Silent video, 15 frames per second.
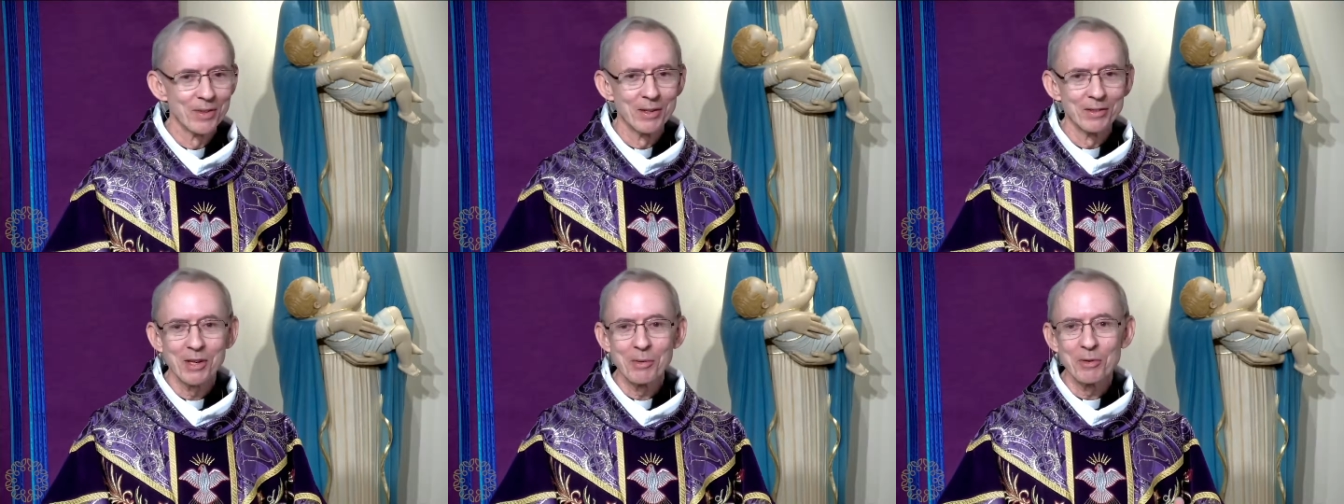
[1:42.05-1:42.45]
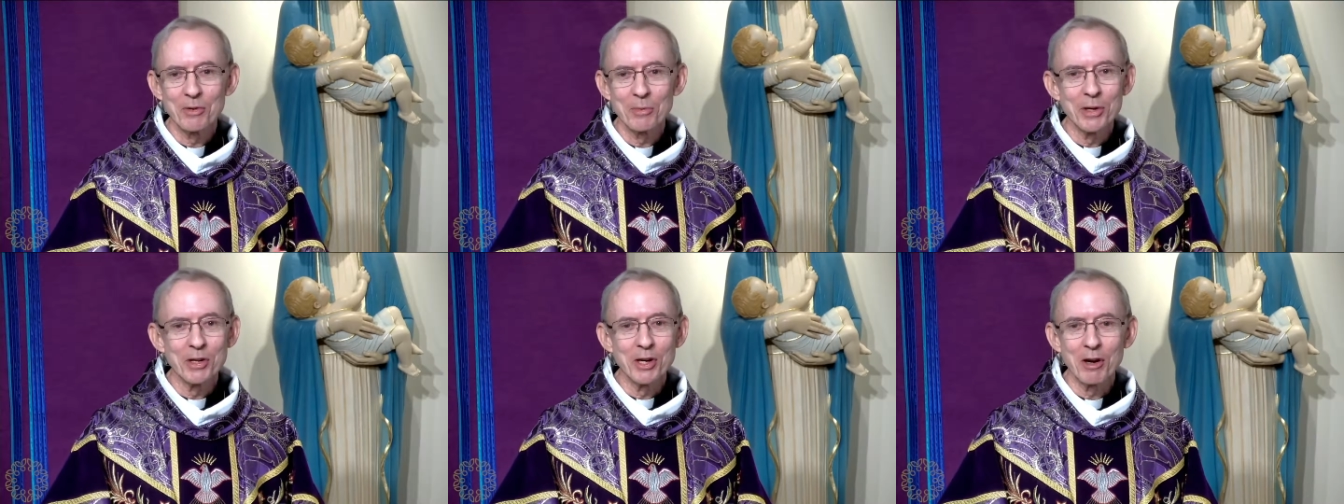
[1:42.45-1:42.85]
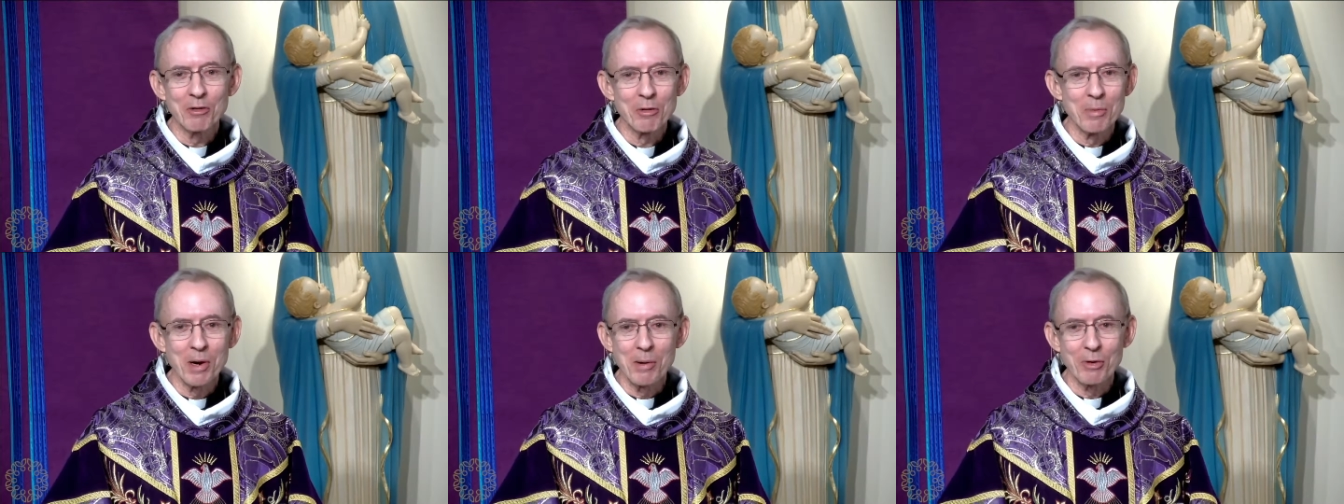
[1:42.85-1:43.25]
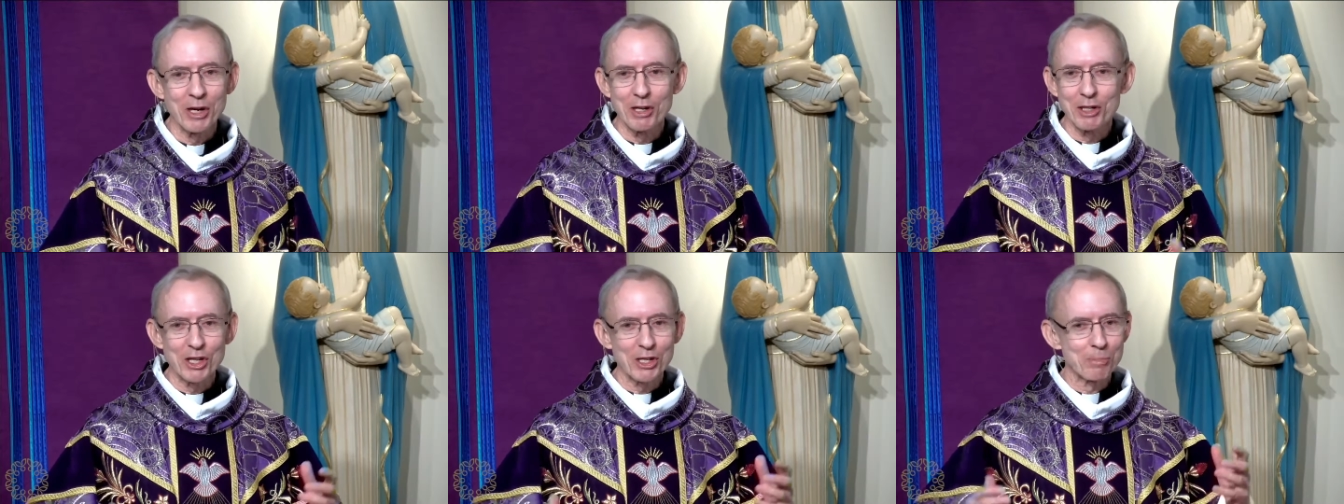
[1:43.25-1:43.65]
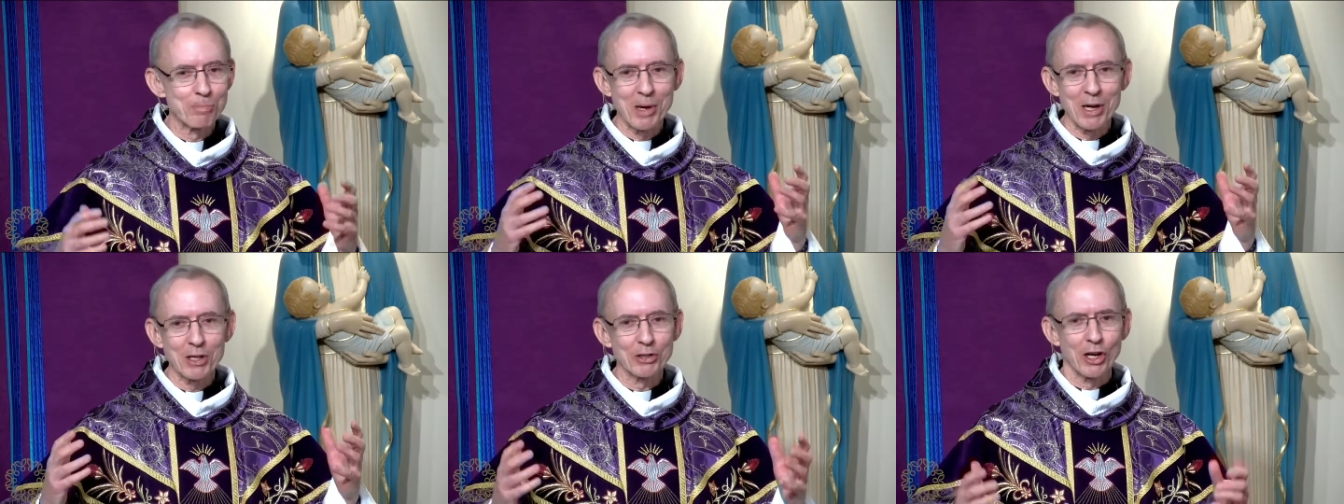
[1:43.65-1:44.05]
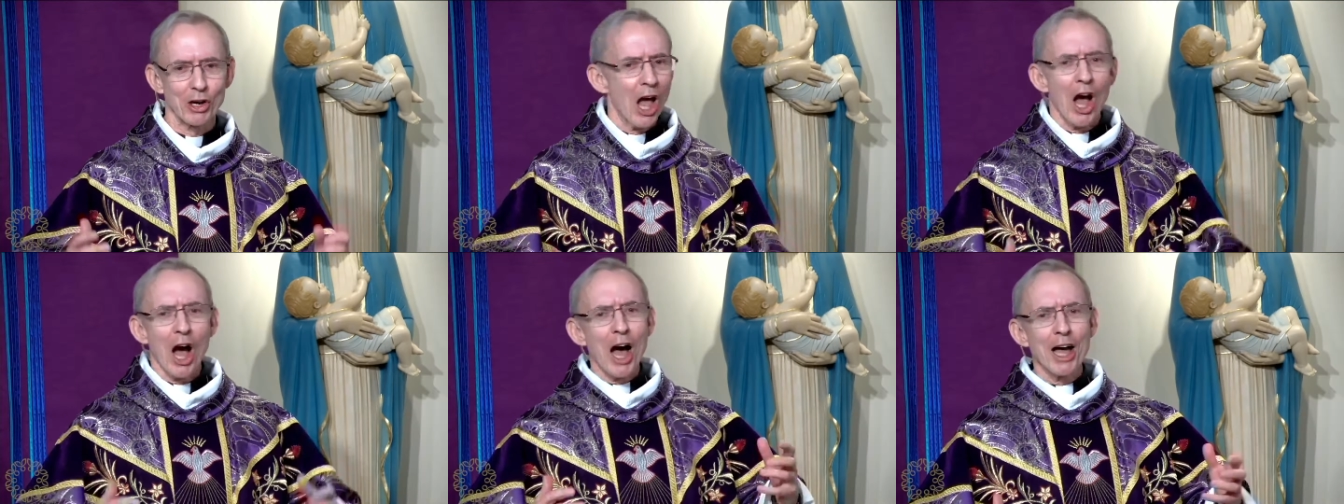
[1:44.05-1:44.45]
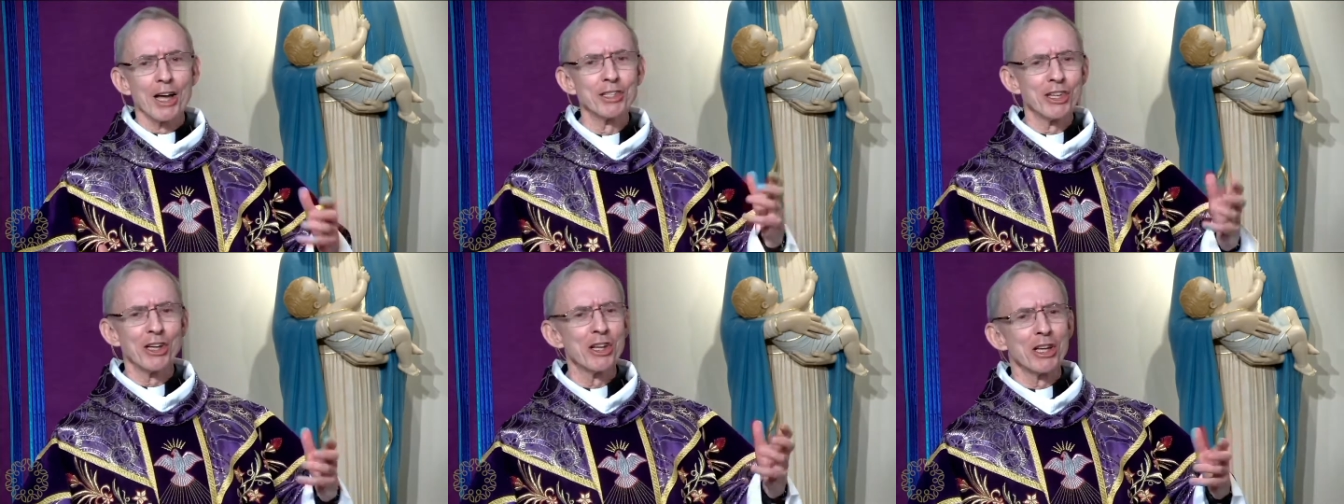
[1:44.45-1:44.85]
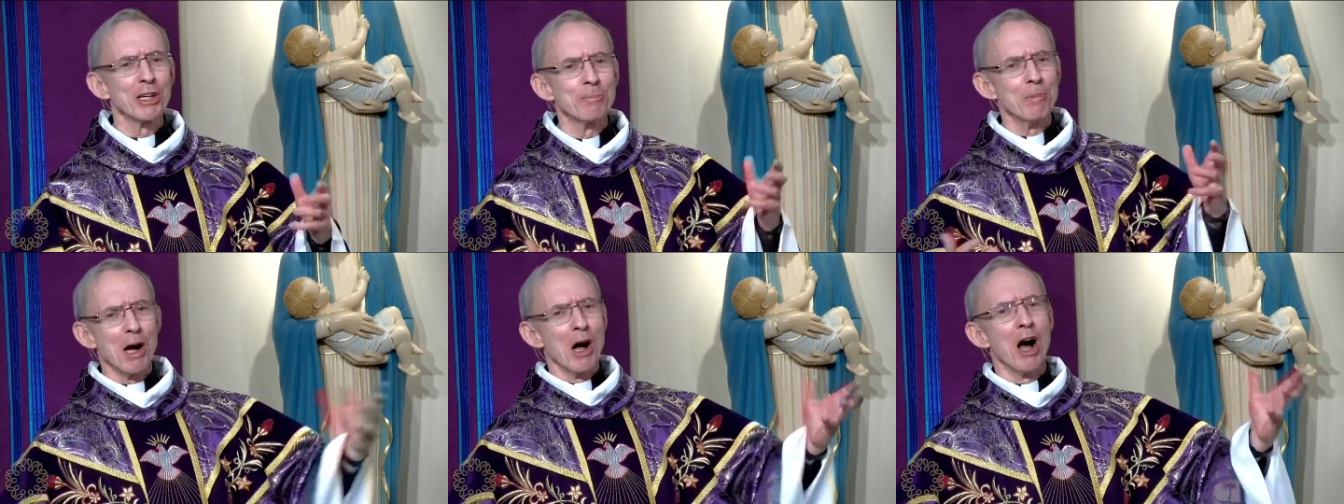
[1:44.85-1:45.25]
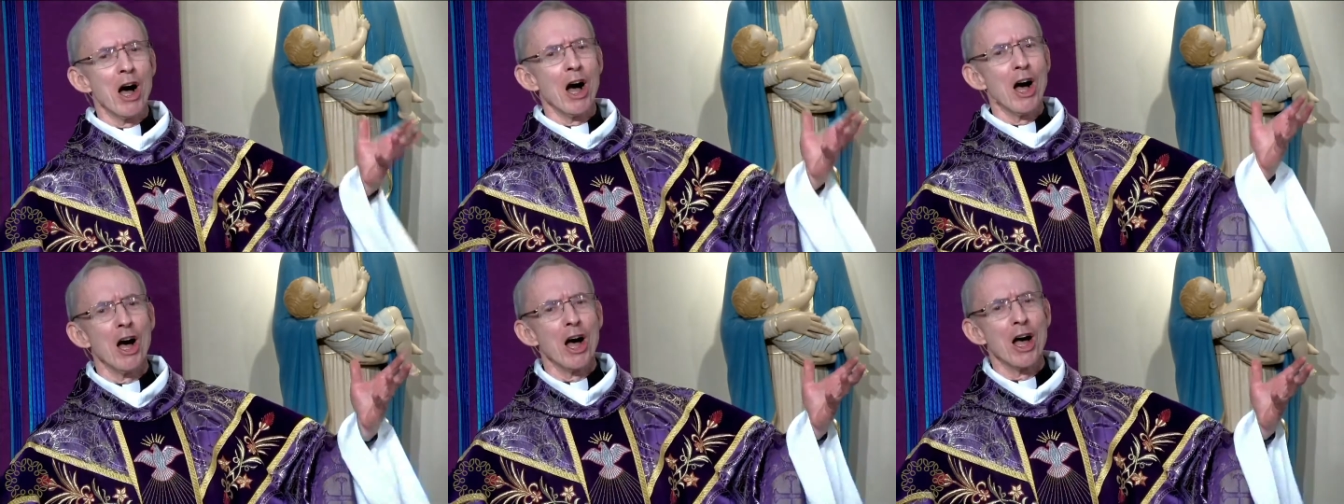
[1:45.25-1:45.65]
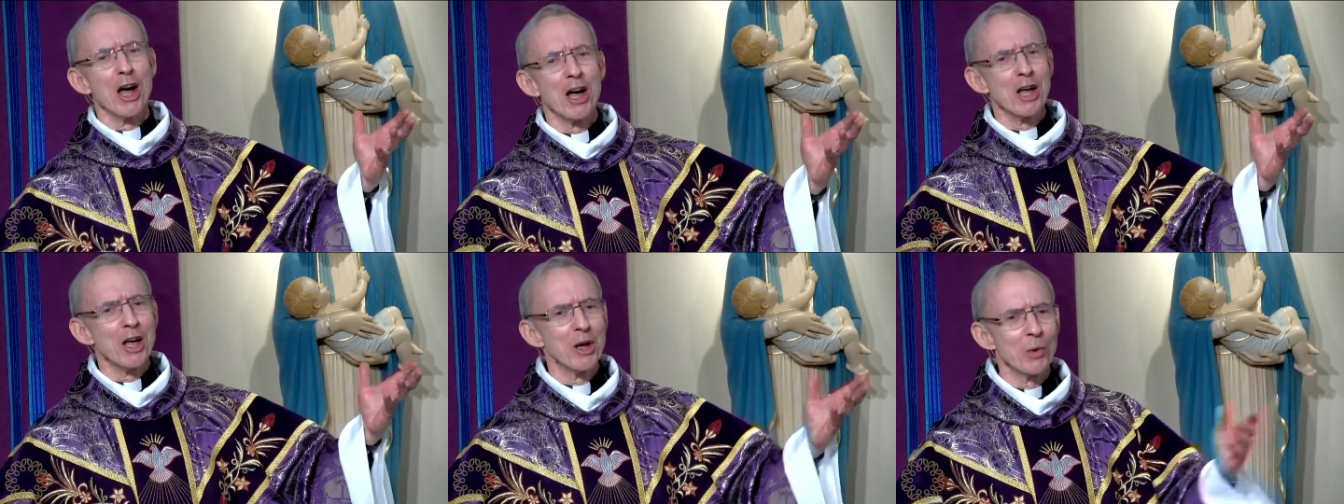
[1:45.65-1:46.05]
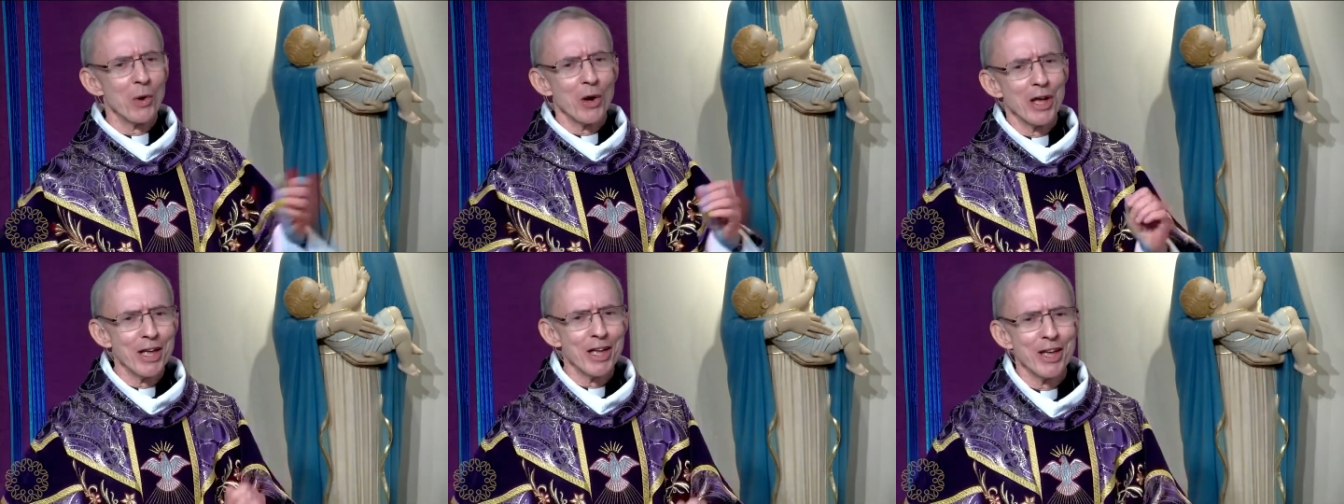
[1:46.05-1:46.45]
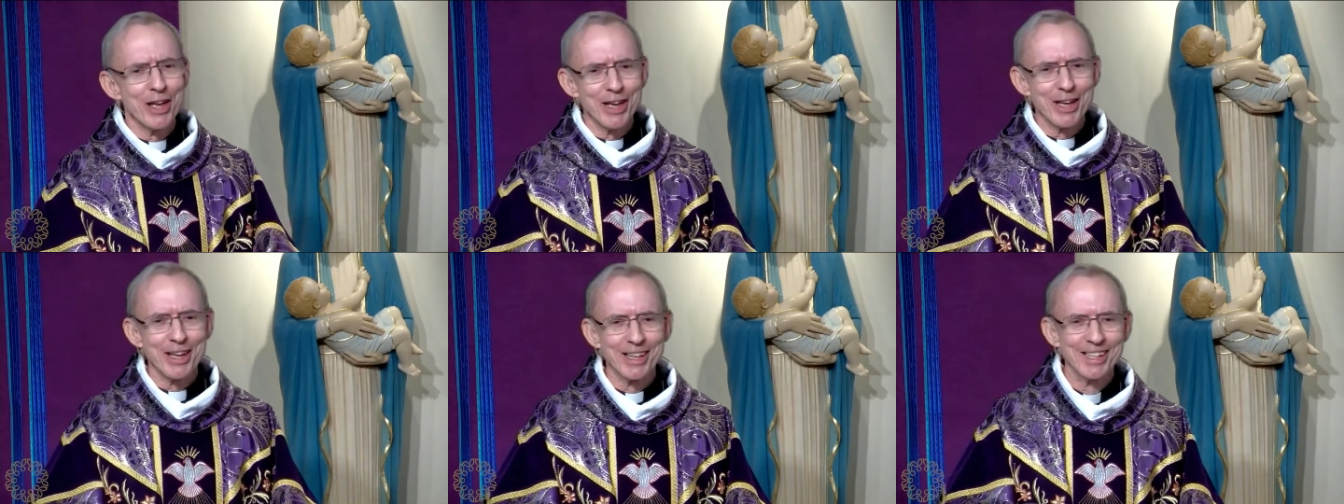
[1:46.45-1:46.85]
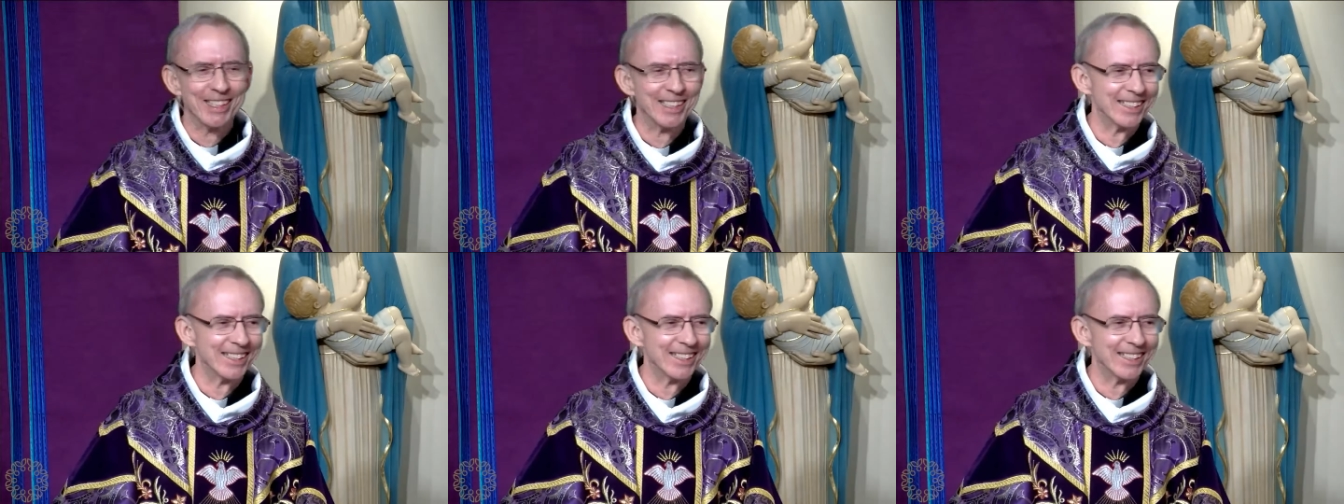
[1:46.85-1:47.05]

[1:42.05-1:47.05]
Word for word: Some of you may not remember. He just belts out, I did it my way.